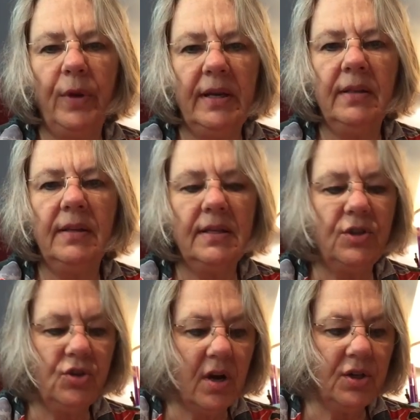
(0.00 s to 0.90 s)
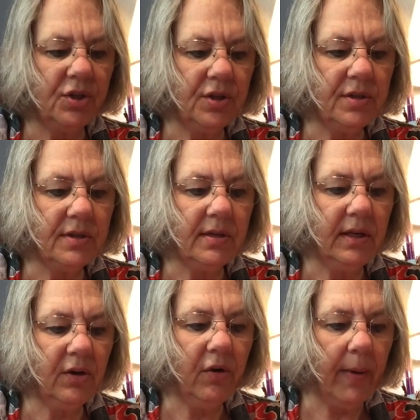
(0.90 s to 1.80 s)
reading the instructions
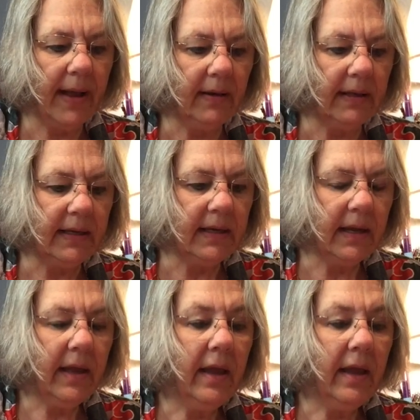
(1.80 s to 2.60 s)
incorrectly.